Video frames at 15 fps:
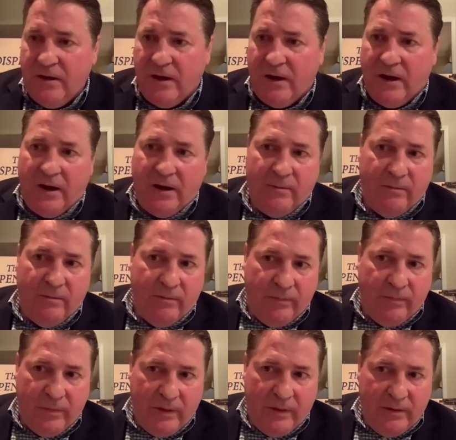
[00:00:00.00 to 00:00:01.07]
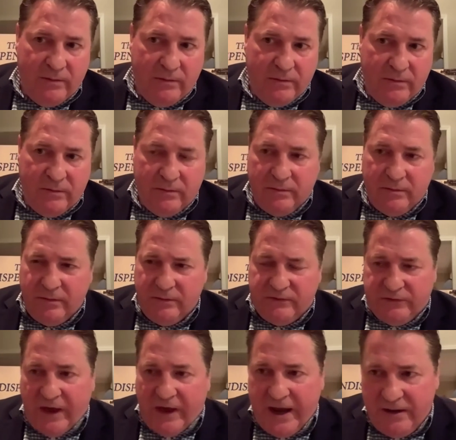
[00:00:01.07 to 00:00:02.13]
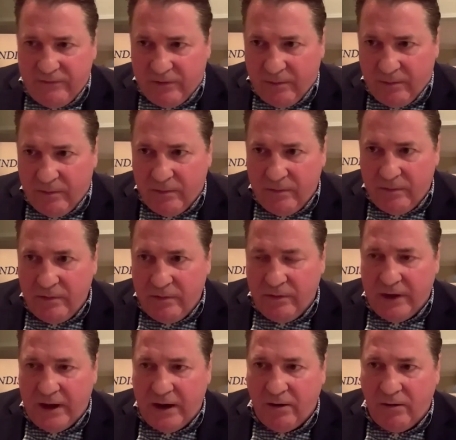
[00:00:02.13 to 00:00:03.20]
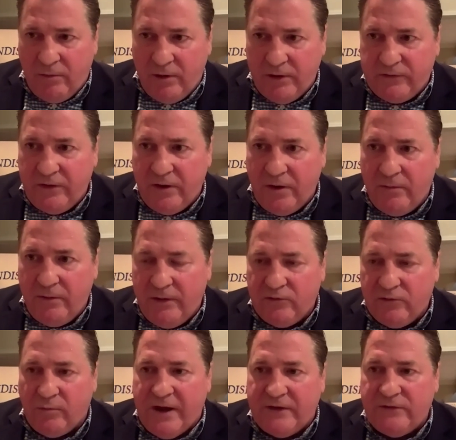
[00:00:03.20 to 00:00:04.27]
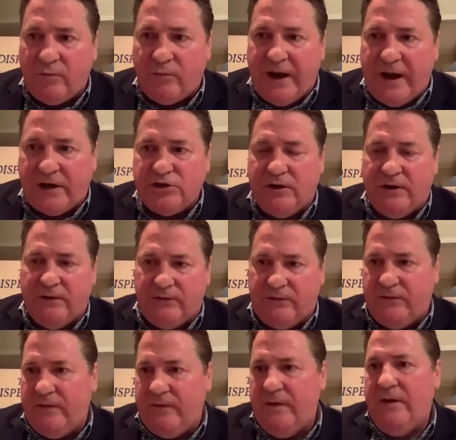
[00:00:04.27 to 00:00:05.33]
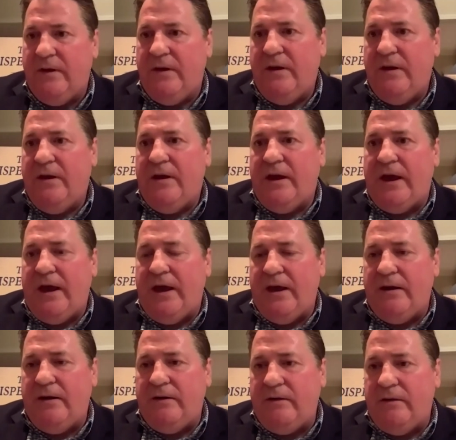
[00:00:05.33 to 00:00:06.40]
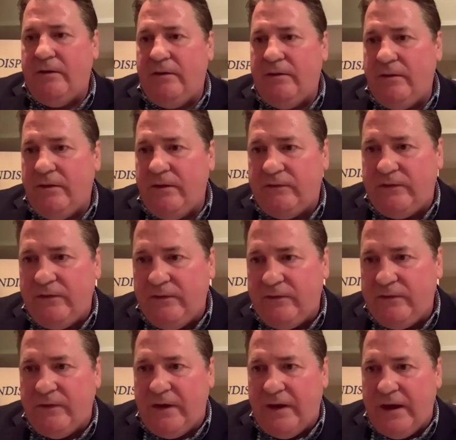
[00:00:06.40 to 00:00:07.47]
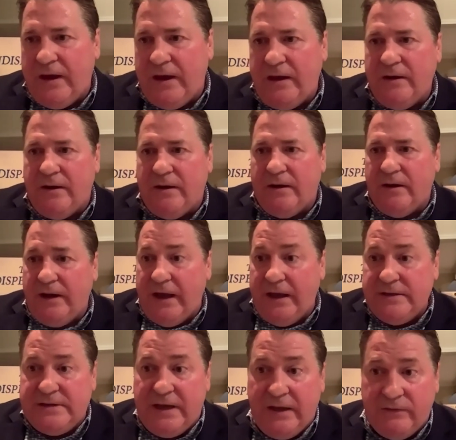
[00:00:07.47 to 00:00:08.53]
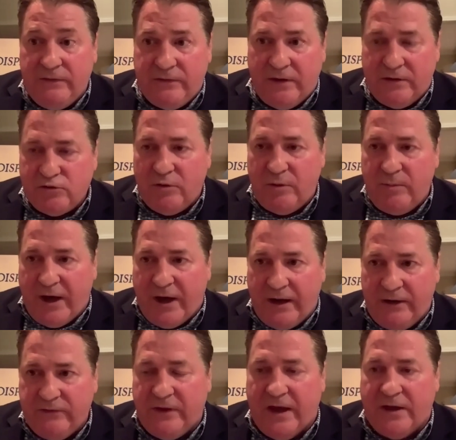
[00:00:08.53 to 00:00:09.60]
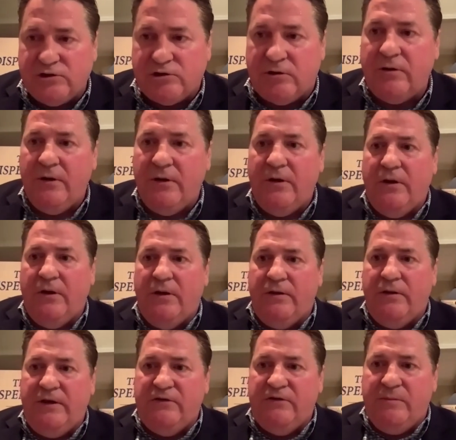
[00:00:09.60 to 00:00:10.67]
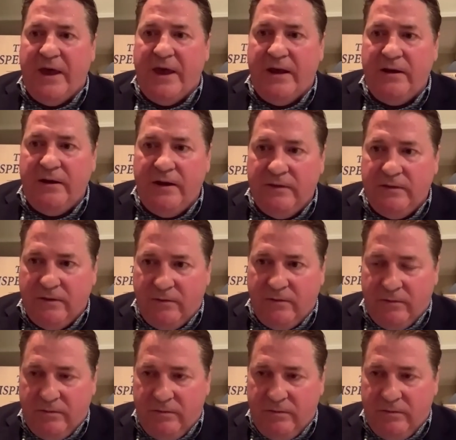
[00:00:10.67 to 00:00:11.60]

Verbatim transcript: um, side of them. They are what's known as resurrectionists and this is a uh, 18th century body snatcher. These men, in the